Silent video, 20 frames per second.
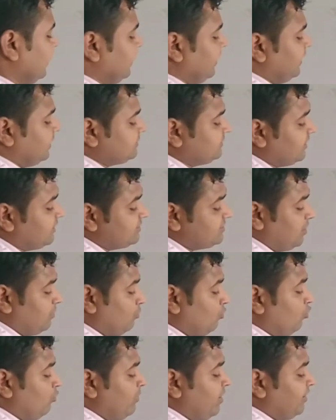here there is a
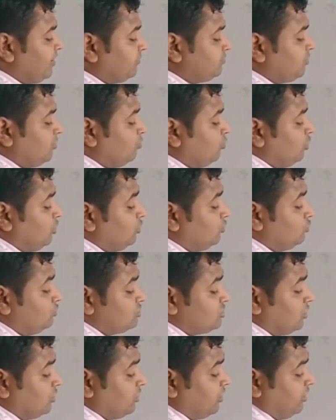movement of the
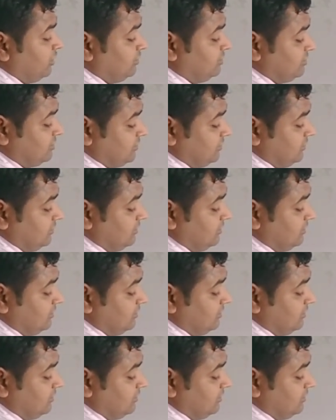molecules on Earth.